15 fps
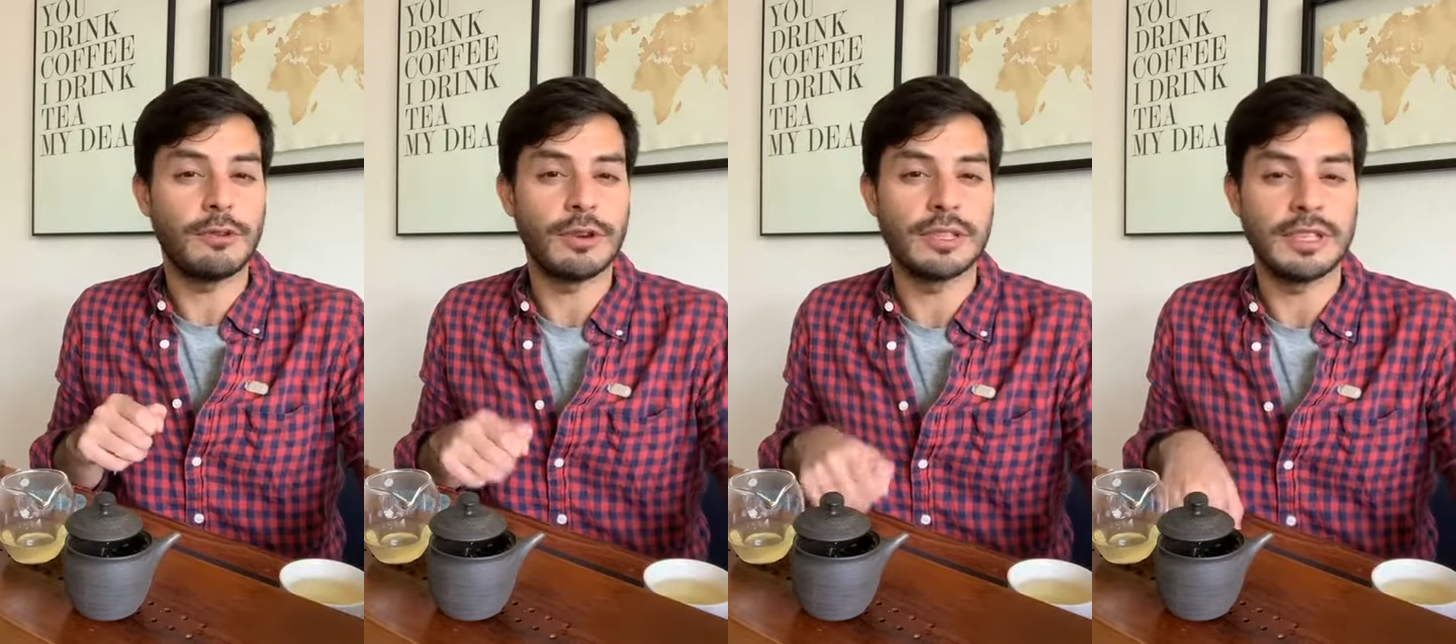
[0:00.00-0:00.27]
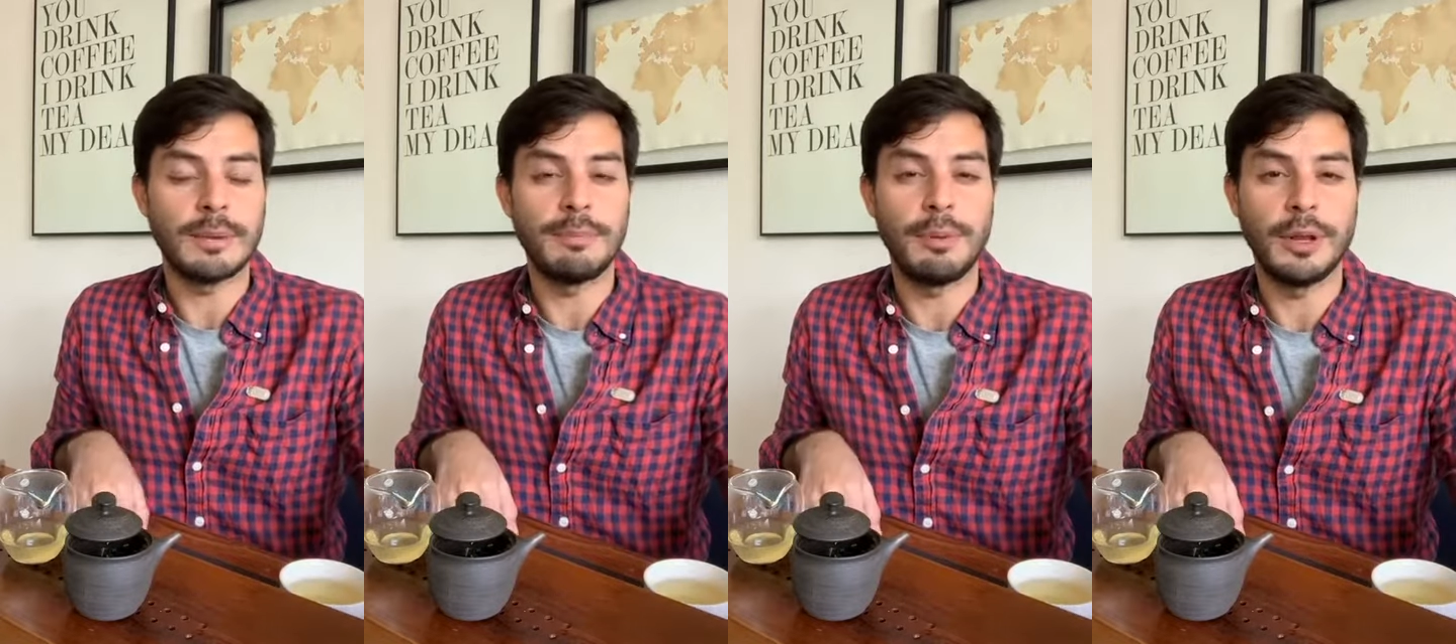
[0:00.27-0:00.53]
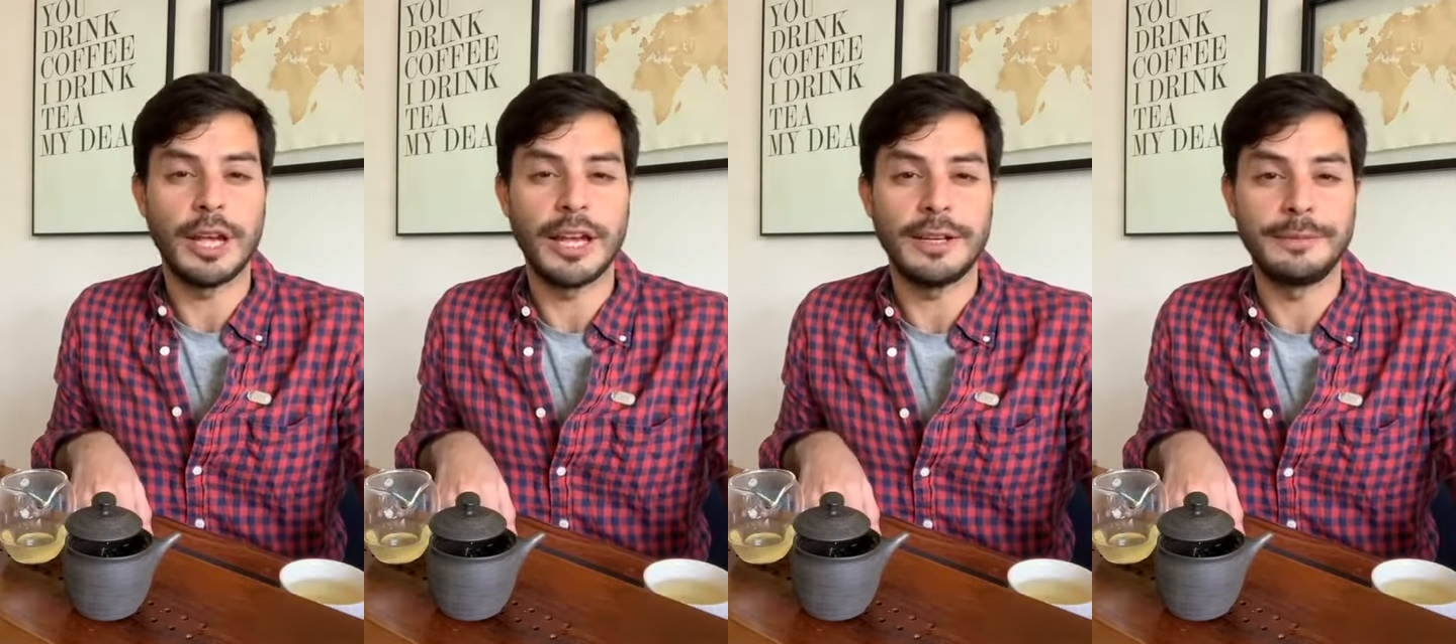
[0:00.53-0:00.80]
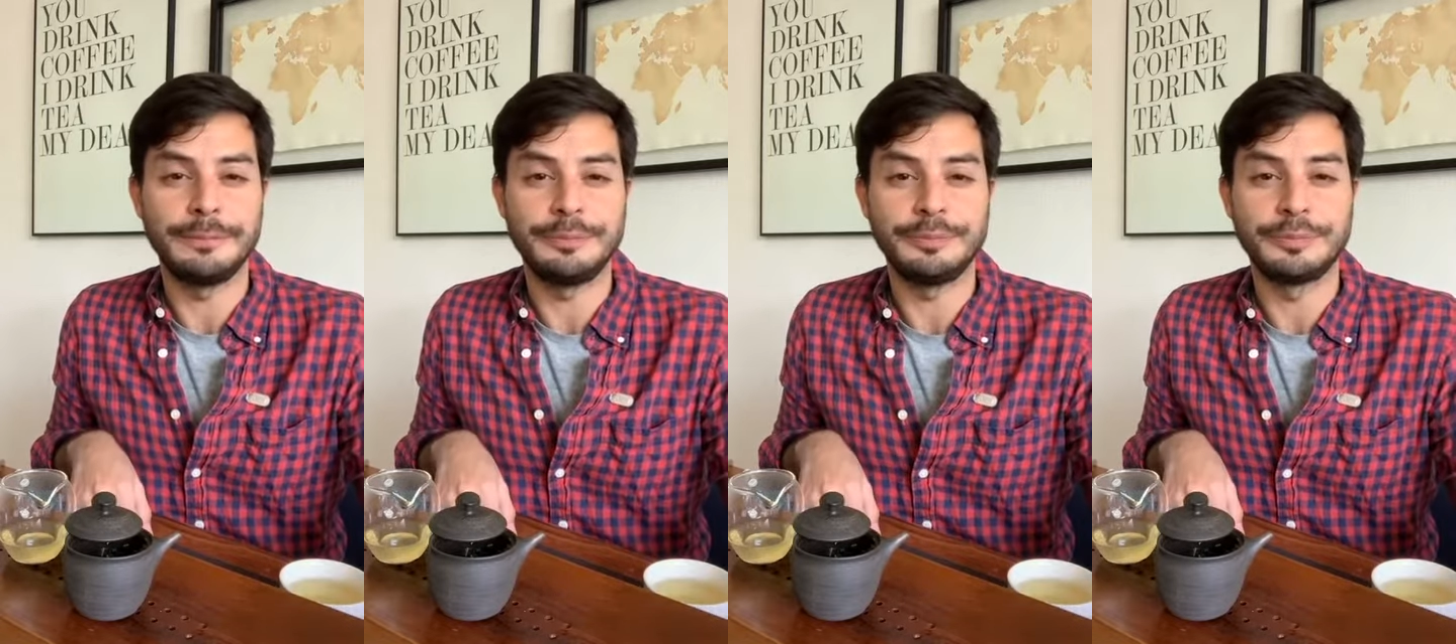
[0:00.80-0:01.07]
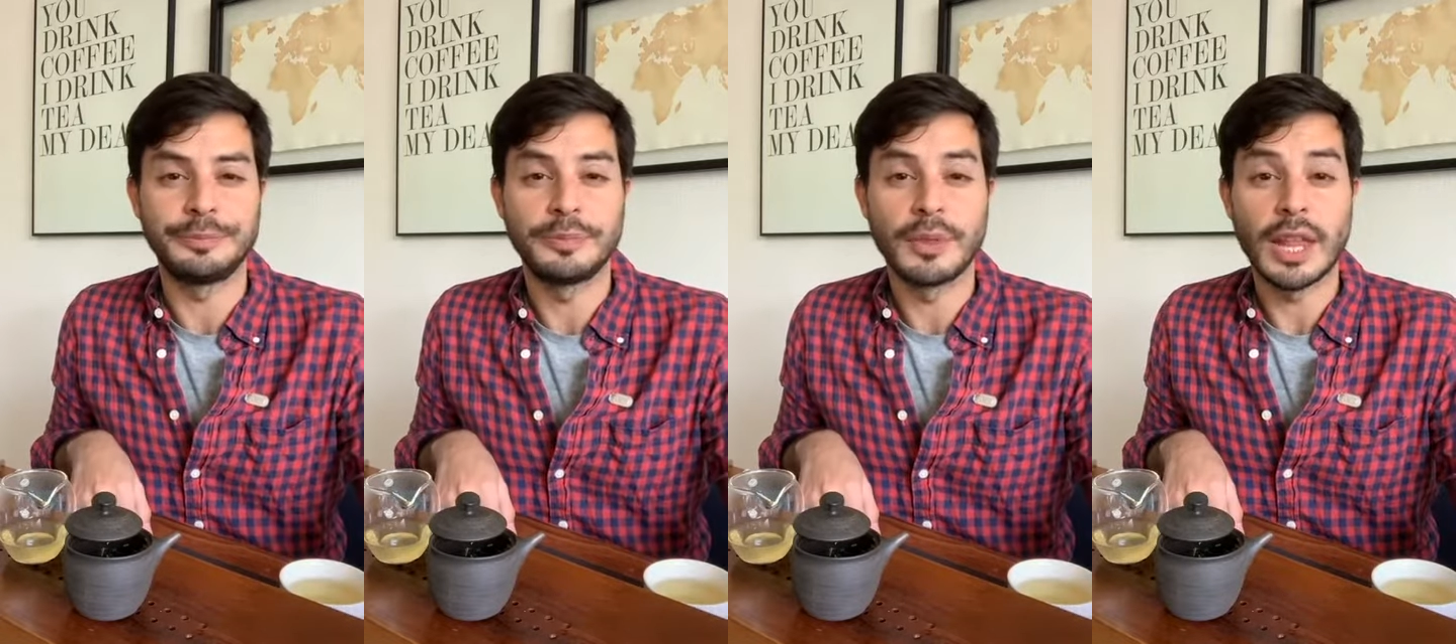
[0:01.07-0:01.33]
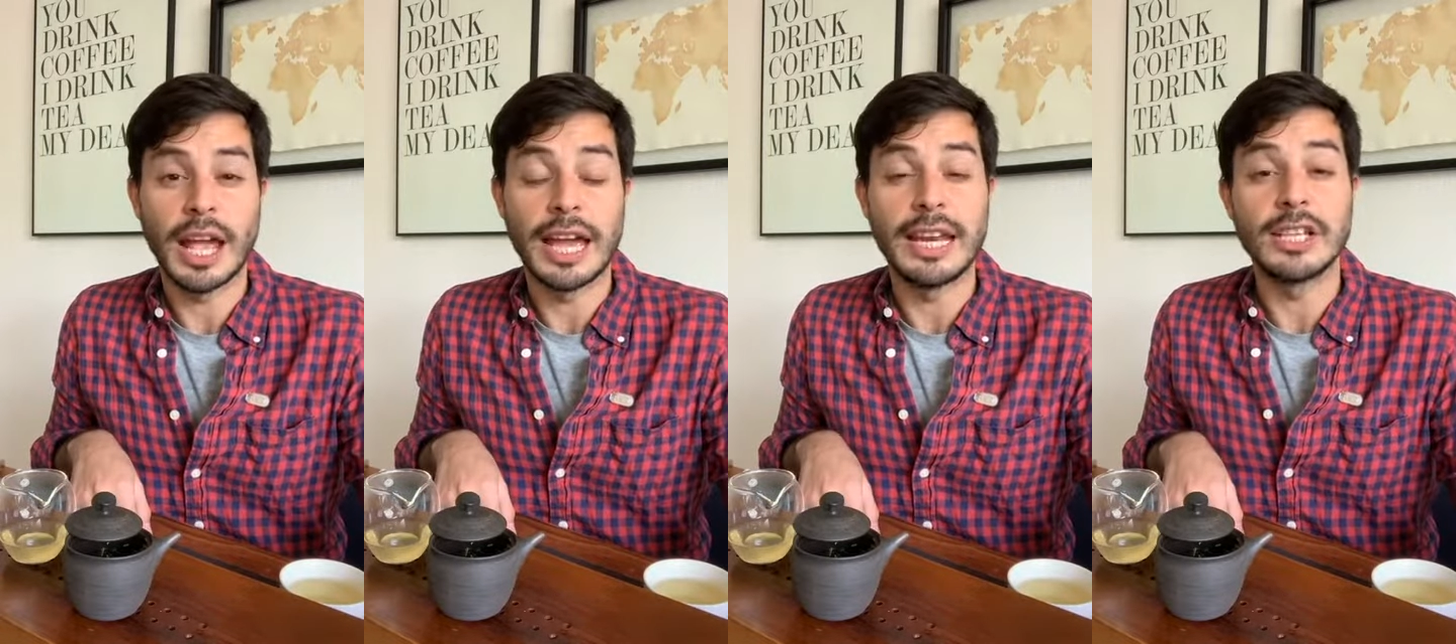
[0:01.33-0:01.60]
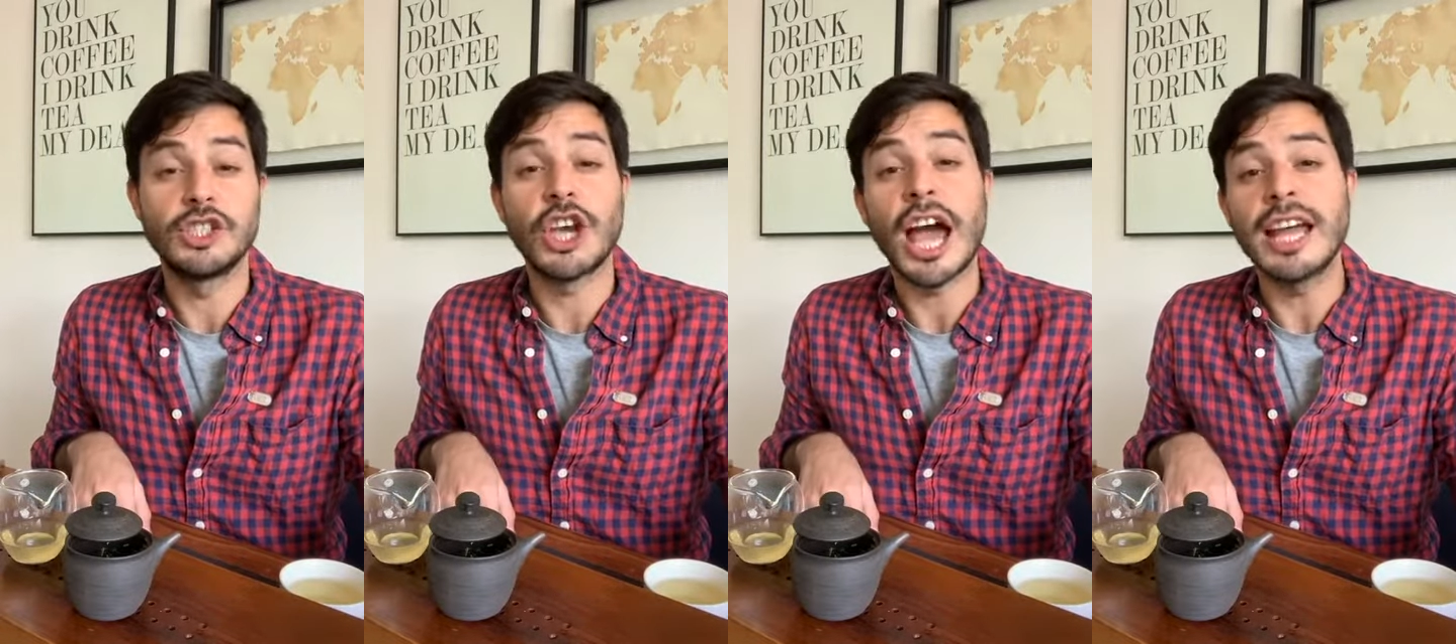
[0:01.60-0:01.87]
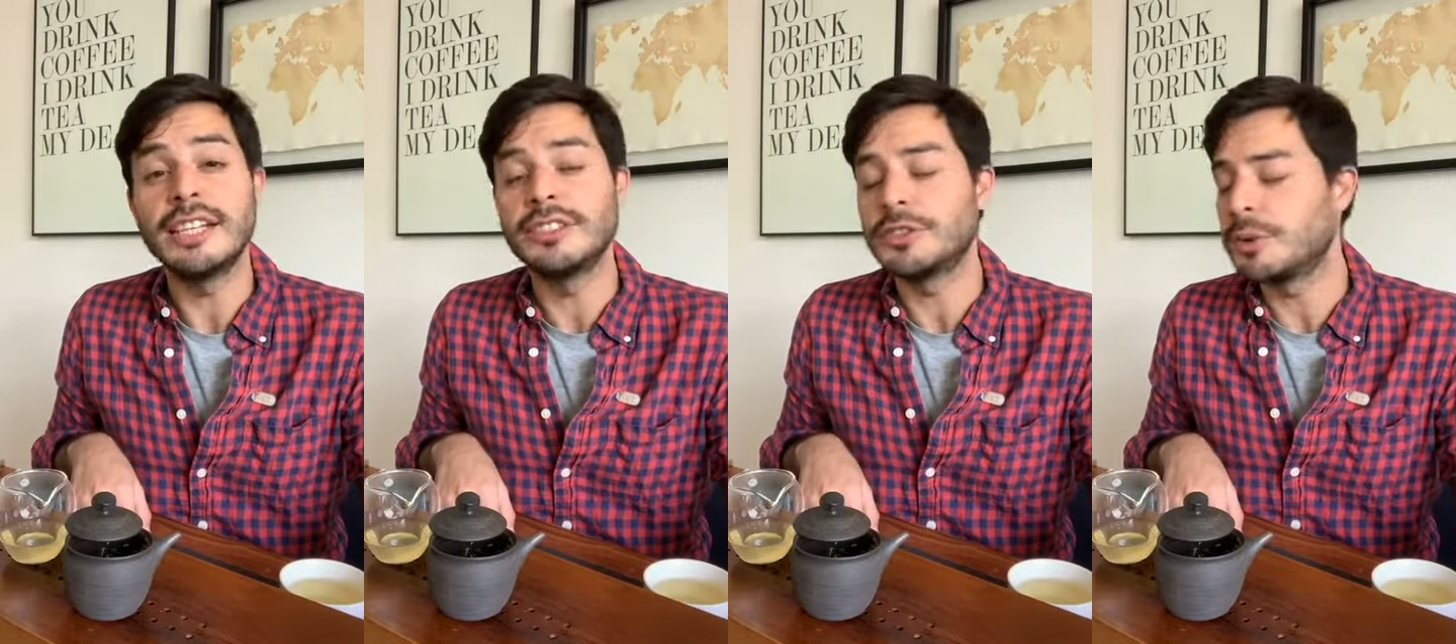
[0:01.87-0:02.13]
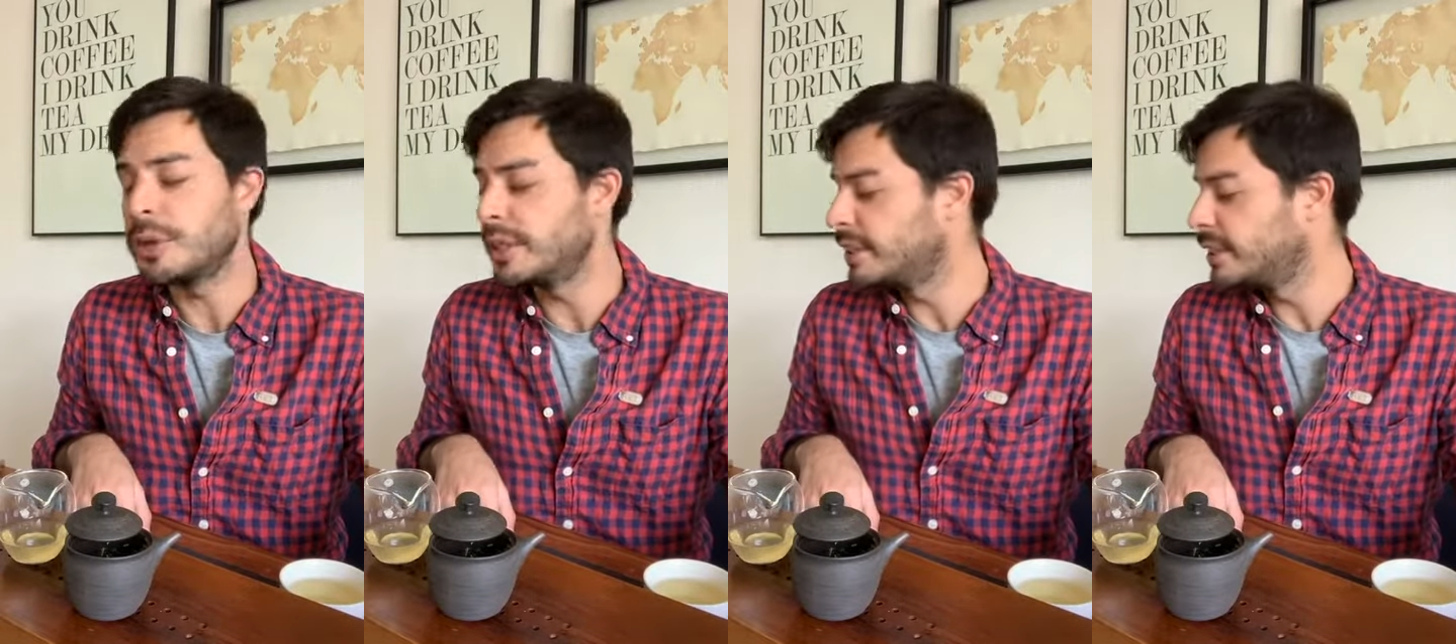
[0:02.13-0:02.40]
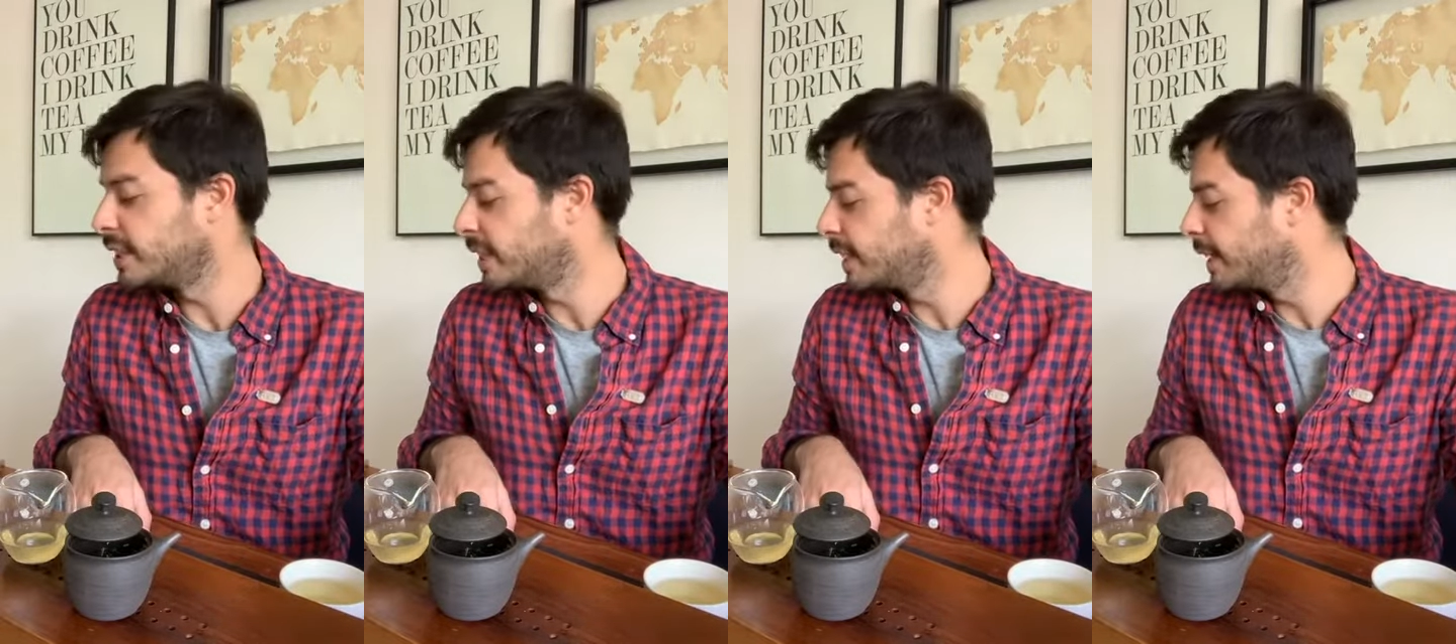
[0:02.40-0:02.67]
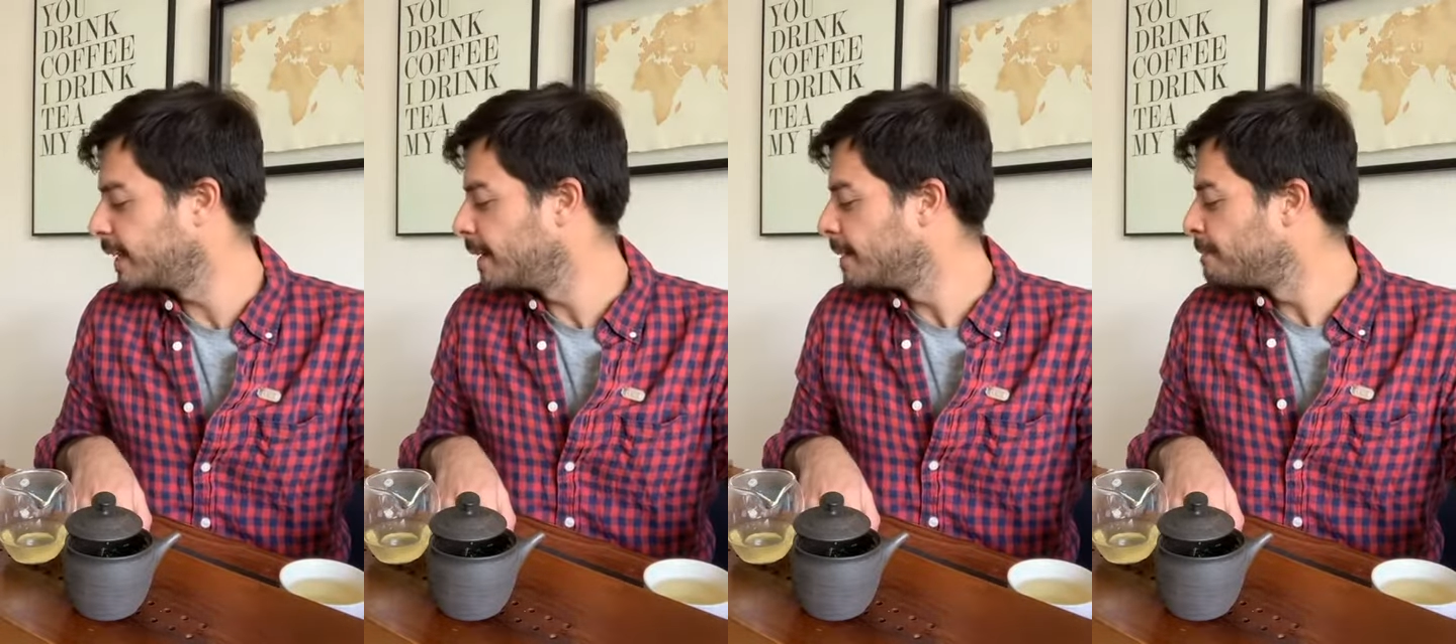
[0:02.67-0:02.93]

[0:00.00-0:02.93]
for example, in a Chinese green tea.